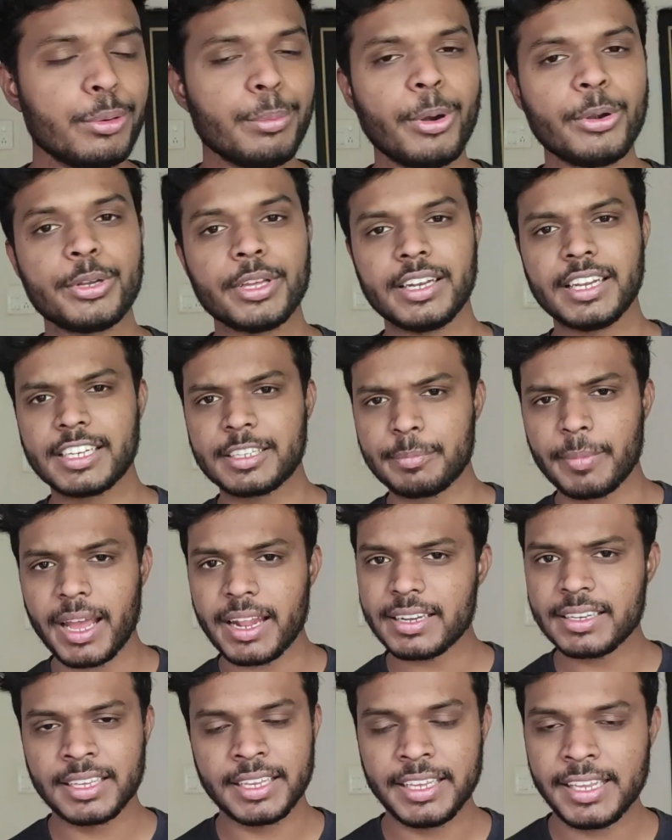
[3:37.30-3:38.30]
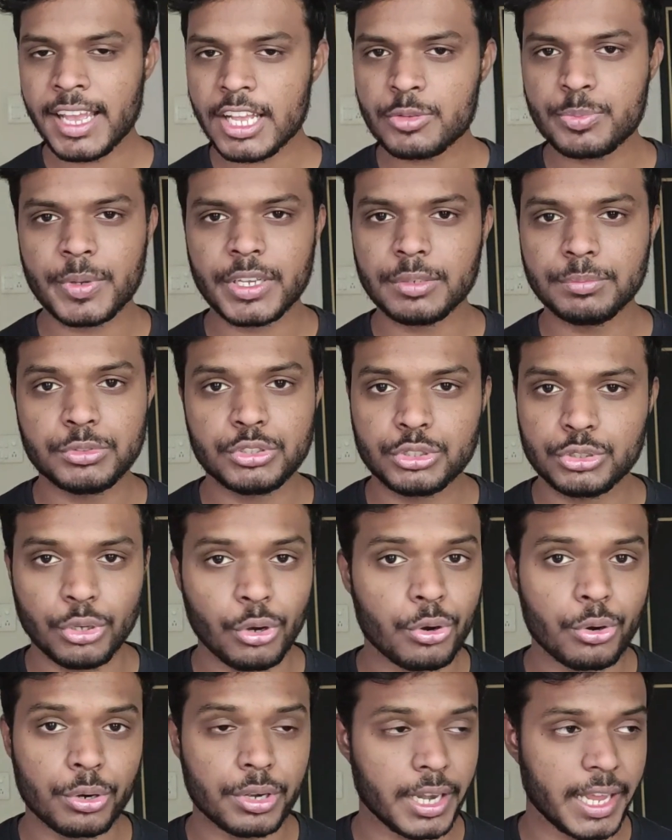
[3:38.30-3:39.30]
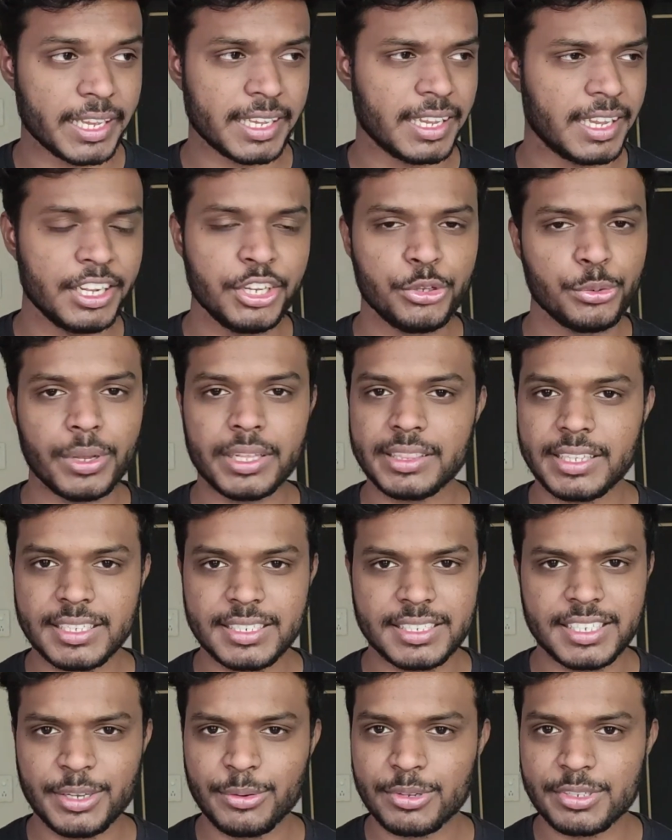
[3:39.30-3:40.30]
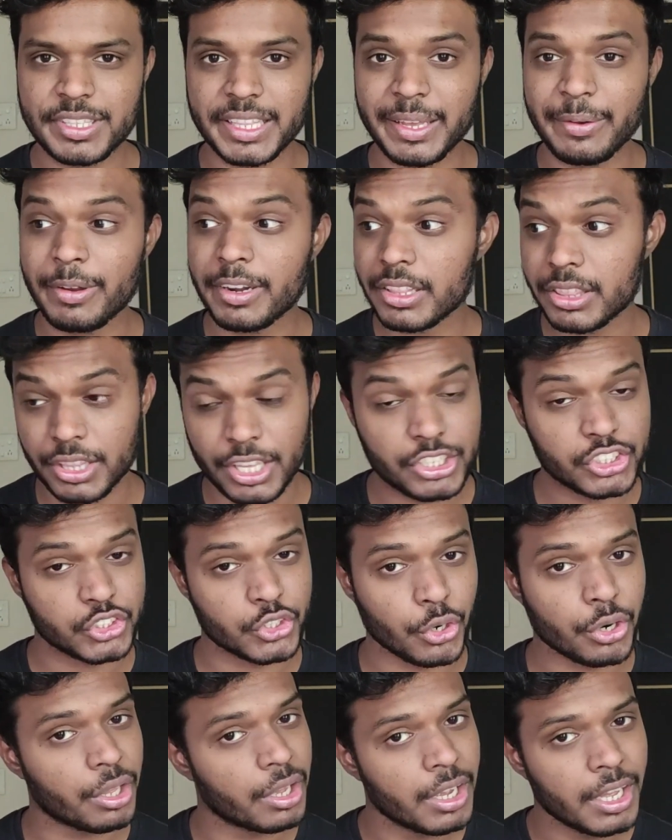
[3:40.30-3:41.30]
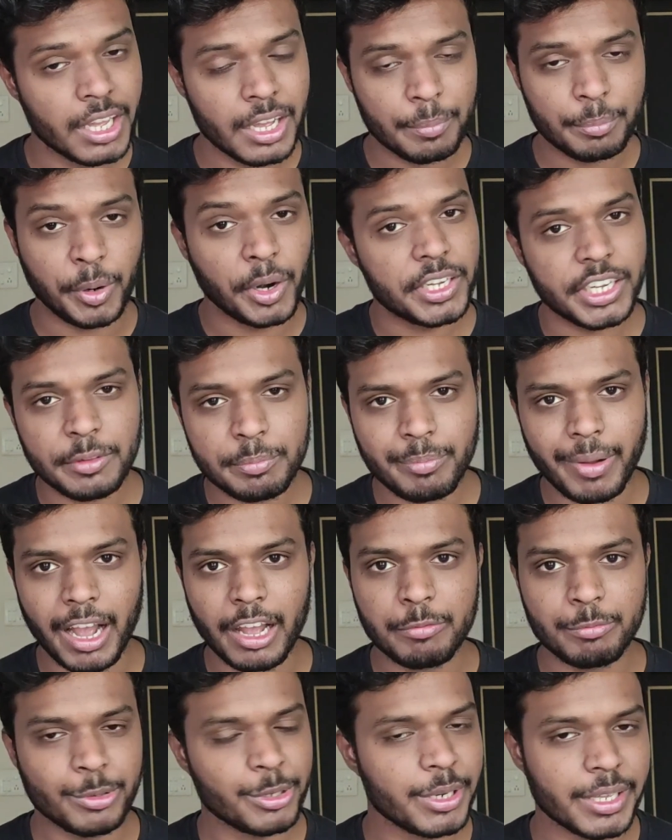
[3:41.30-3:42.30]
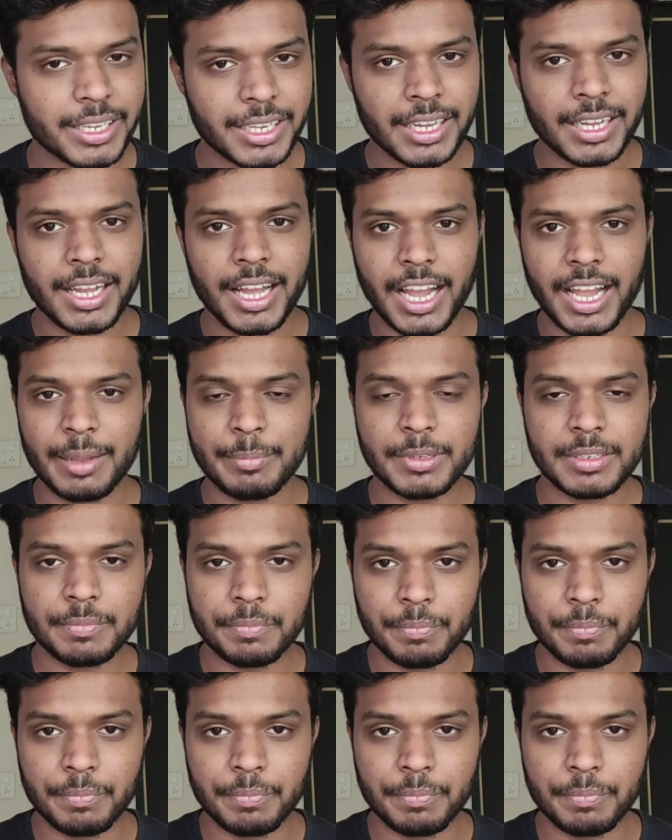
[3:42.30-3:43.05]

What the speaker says: talking about De Ligt, man, he has become so good. Like, in Juventus, he was never this good. But in Bayern Munich, I